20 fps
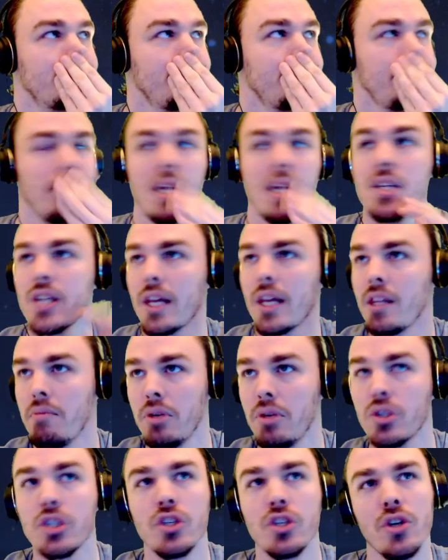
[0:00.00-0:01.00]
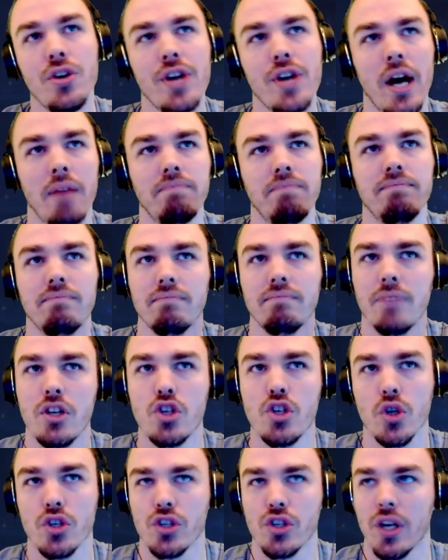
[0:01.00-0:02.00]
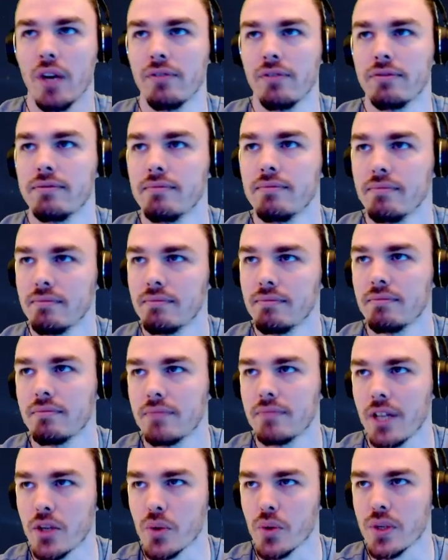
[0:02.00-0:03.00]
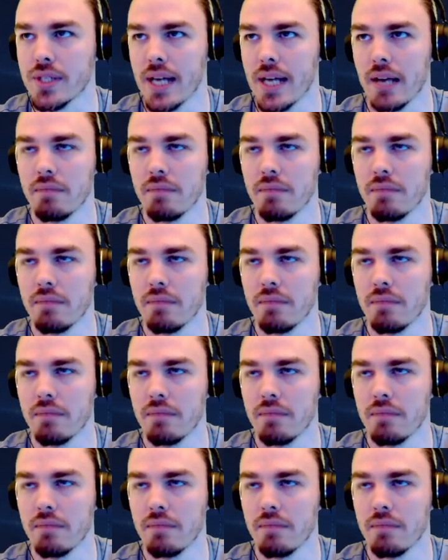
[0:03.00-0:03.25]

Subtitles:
It's got the music turned up. Enjoy yourself. That's where it's at.